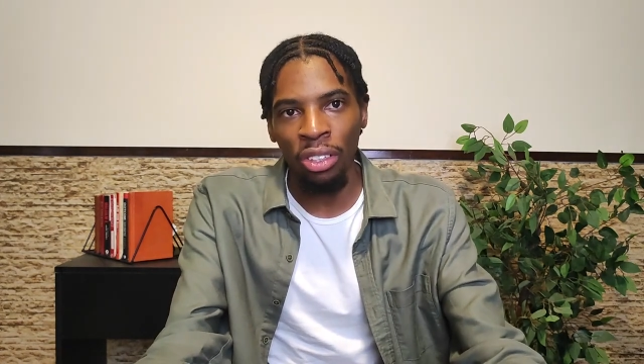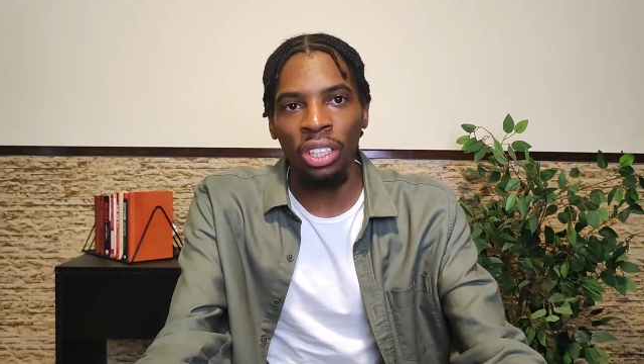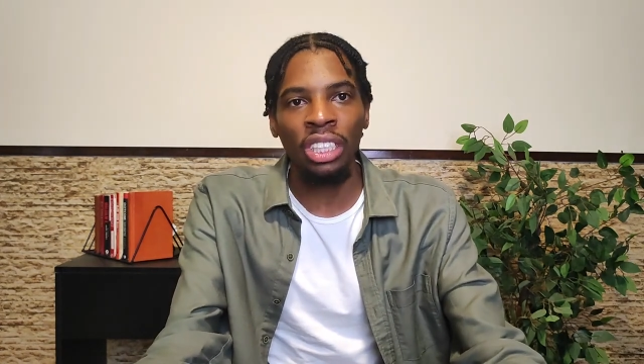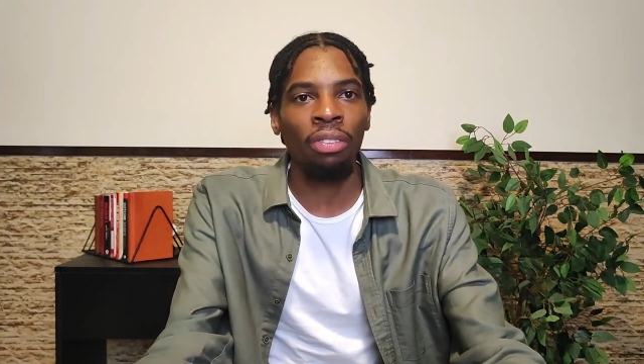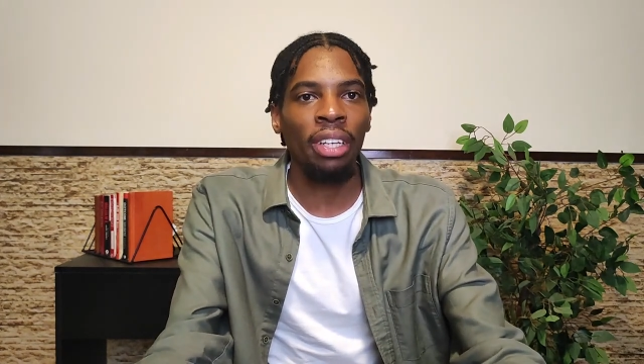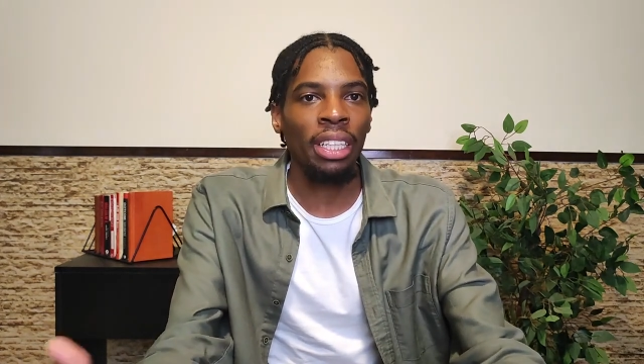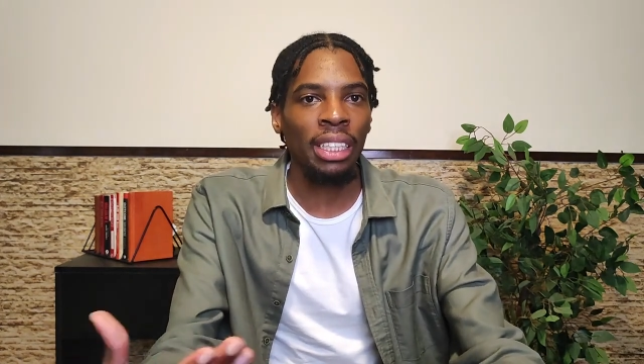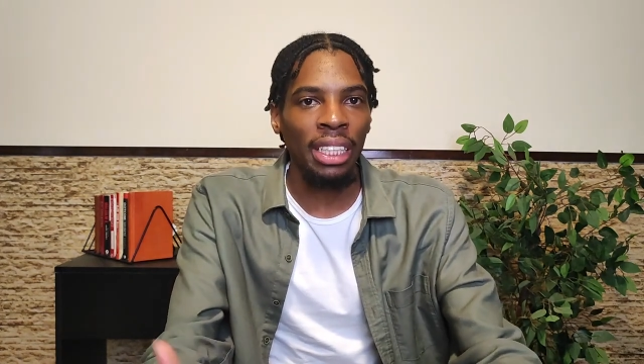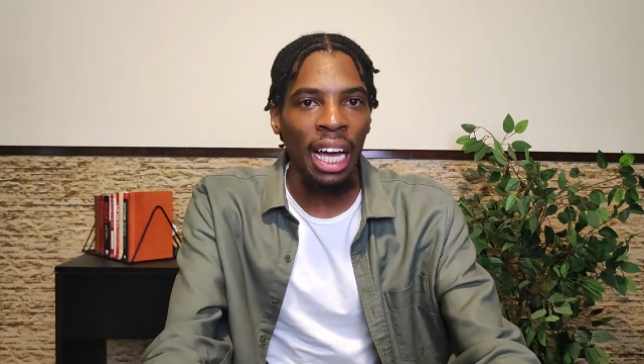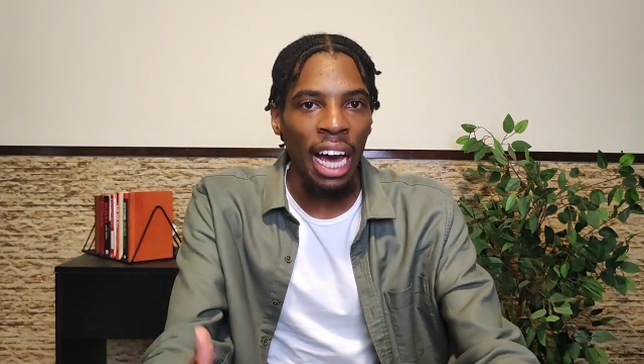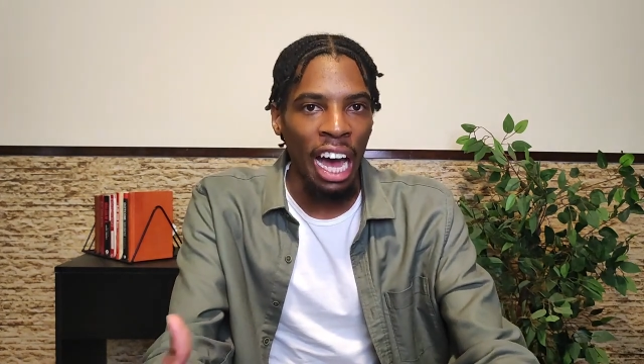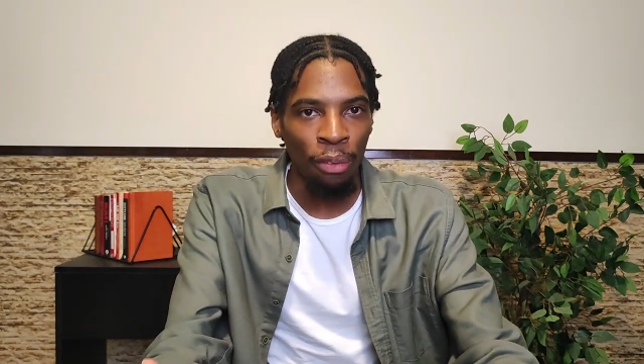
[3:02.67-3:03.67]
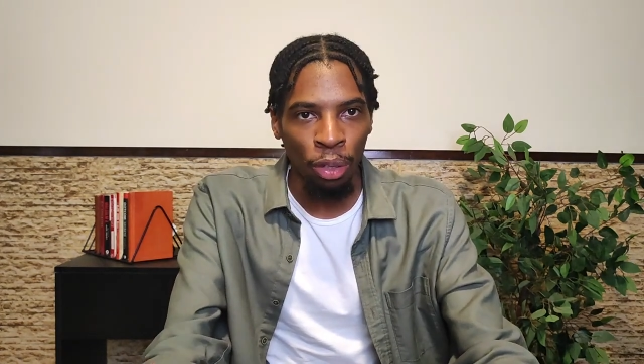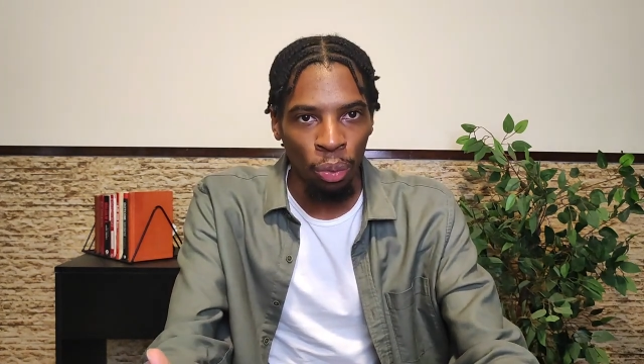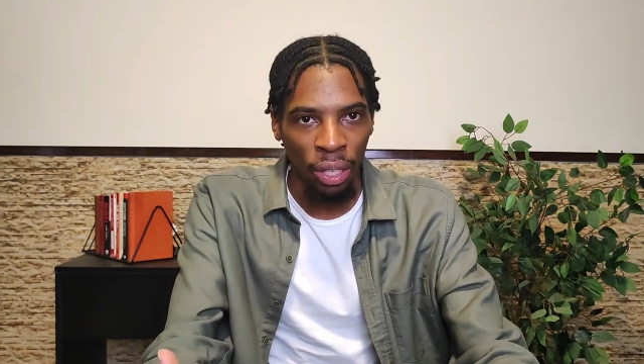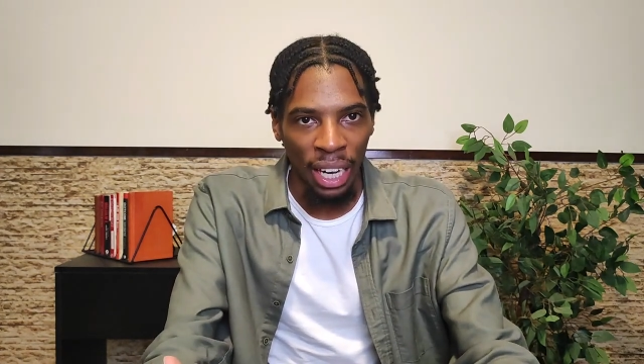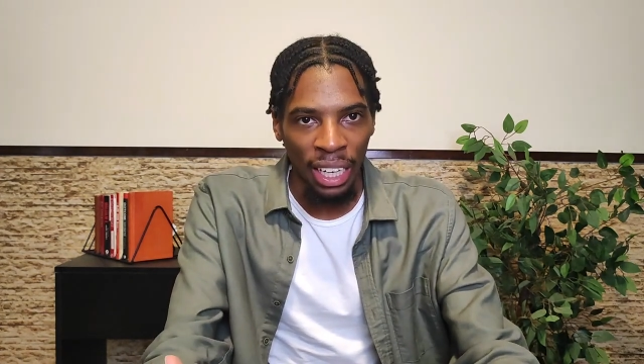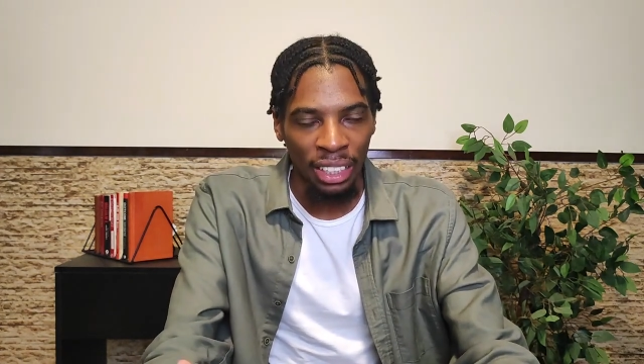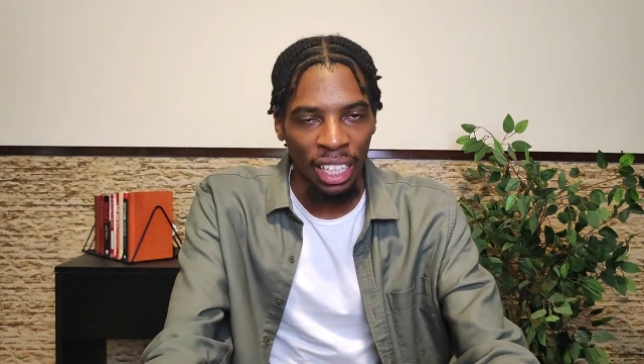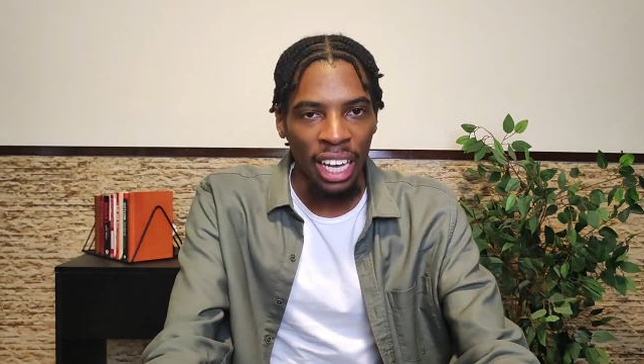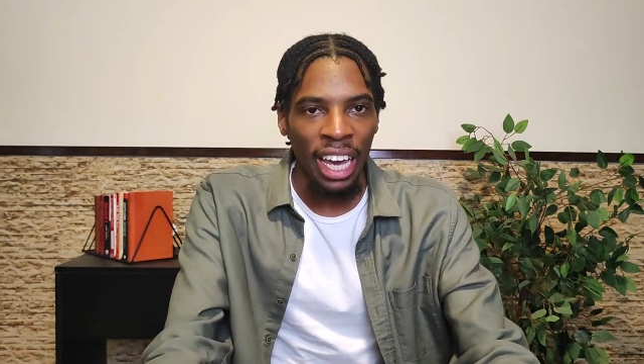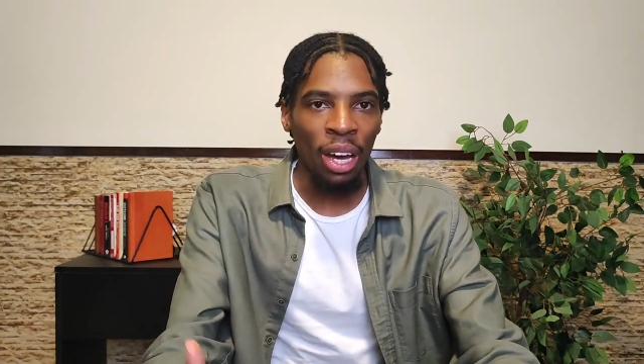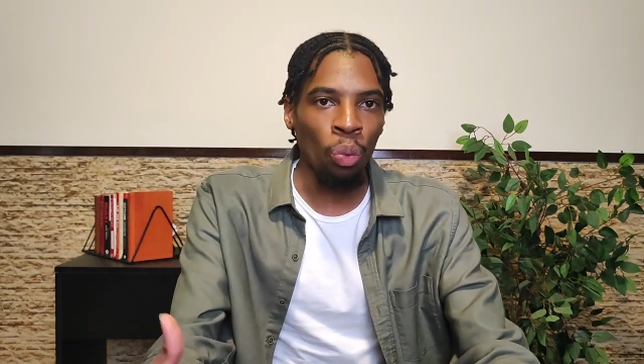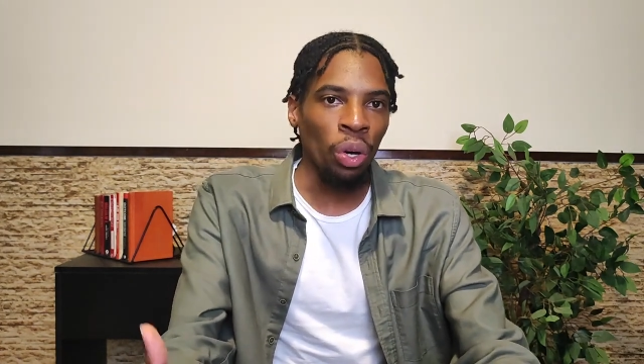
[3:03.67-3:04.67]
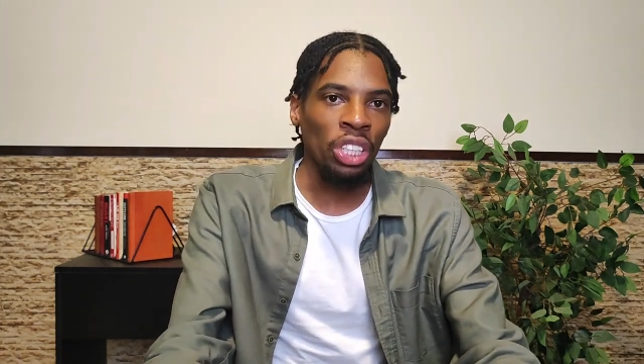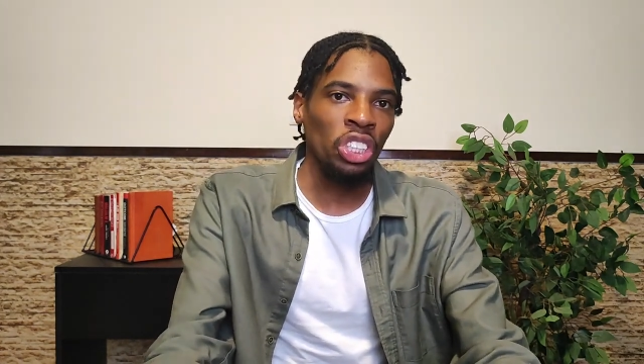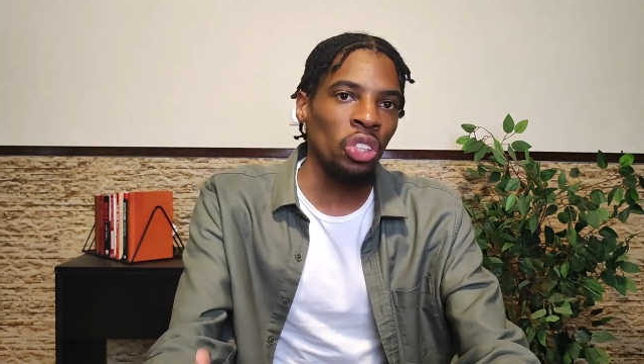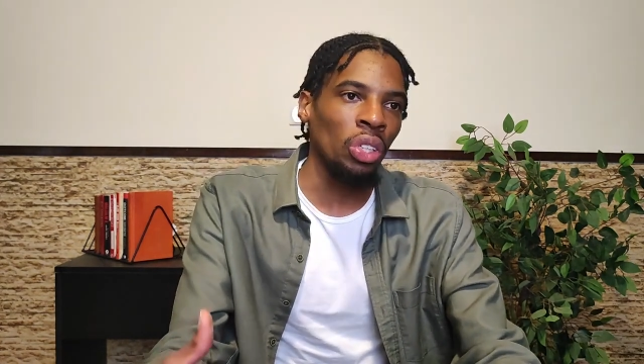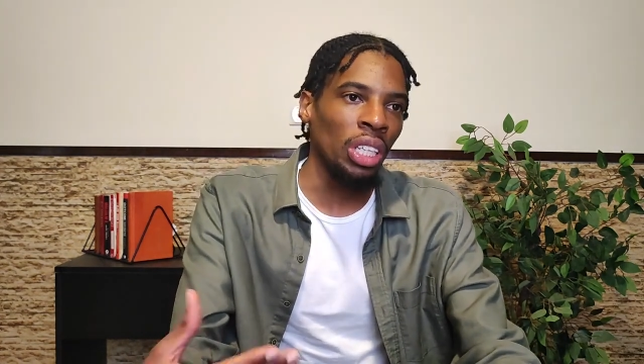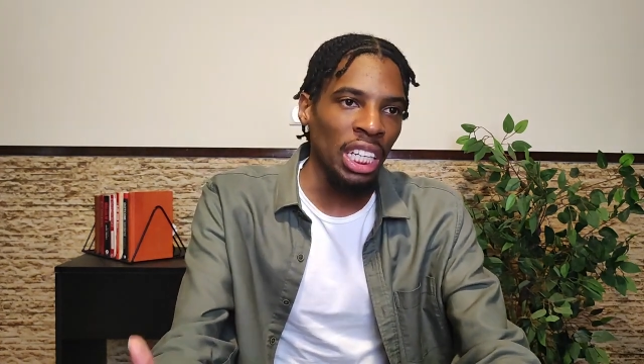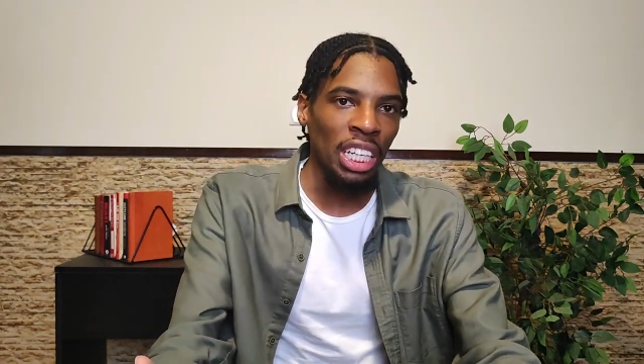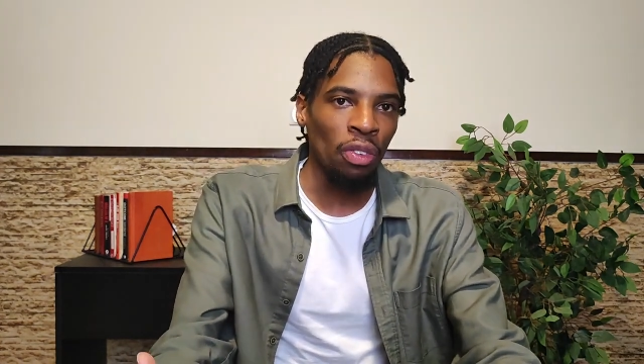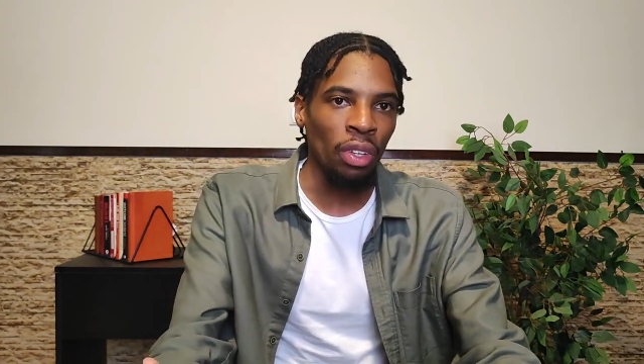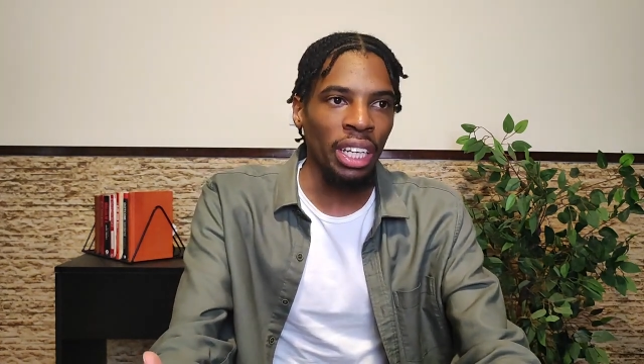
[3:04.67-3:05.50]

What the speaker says: every 37 days. It's not optimal, guys. And once you leave,